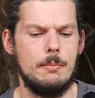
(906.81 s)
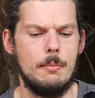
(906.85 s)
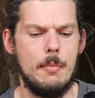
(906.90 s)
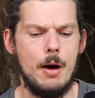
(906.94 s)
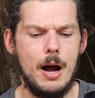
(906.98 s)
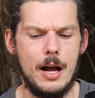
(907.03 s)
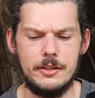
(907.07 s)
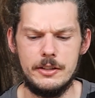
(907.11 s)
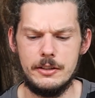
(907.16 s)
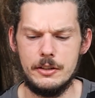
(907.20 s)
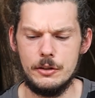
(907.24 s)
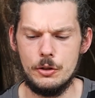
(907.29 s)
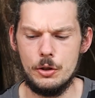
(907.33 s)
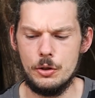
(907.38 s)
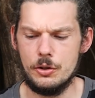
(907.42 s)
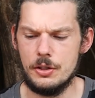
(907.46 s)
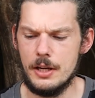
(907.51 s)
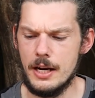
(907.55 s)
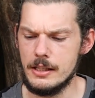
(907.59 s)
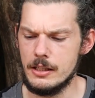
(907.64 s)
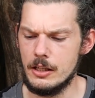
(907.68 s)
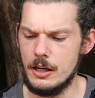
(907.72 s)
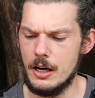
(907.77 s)
my new
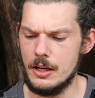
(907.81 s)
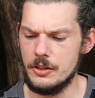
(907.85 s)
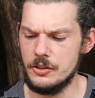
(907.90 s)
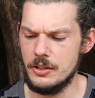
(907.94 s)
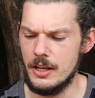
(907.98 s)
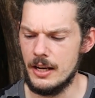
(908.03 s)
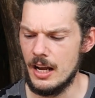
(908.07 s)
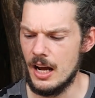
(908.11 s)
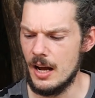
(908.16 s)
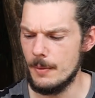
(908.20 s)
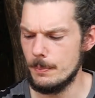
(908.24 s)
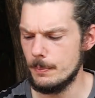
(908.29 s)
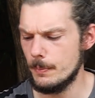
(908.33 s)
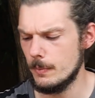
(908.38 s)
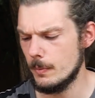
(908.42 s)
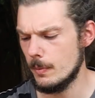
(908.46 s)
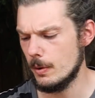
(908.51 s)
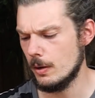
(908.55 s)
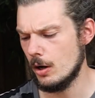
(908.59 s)
deck that I set up.